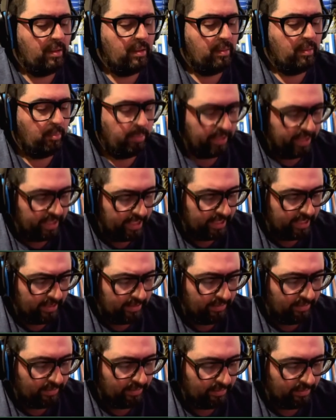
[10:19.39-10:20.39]

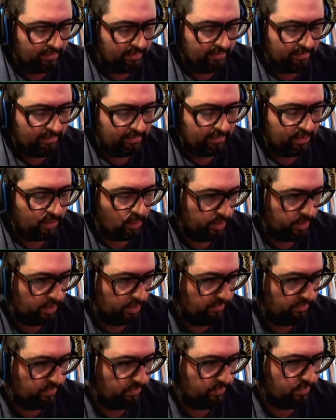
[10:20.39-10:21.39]
But going
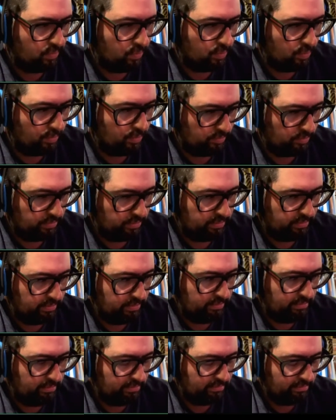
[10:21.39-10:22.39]
forward
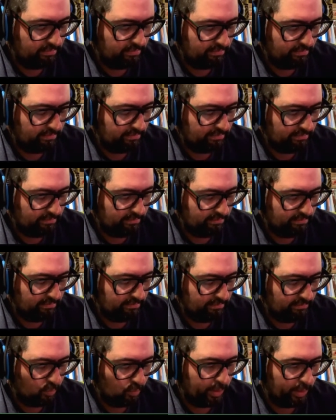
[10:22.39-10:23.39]

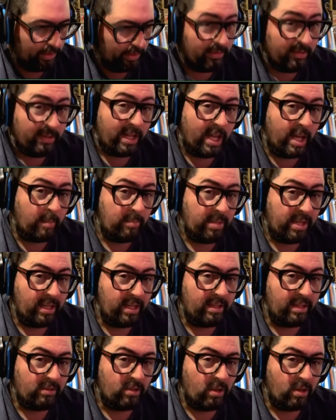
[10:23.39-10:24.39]
with
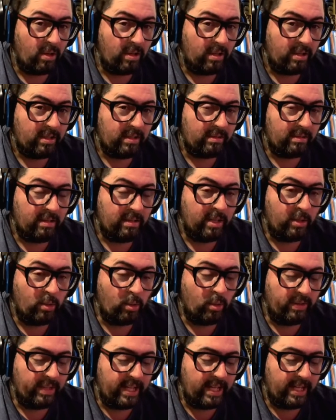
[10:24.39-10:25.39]
campaign talk and
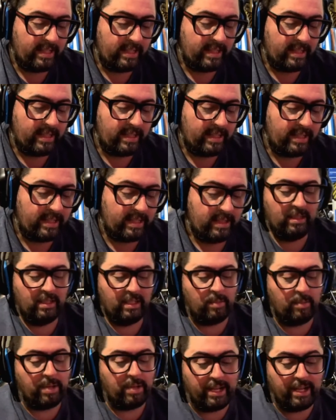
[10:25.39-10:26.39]
all that,
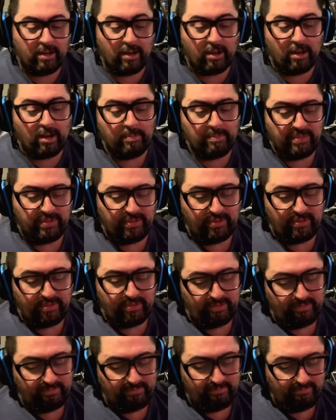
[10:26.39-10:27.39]
combined arms.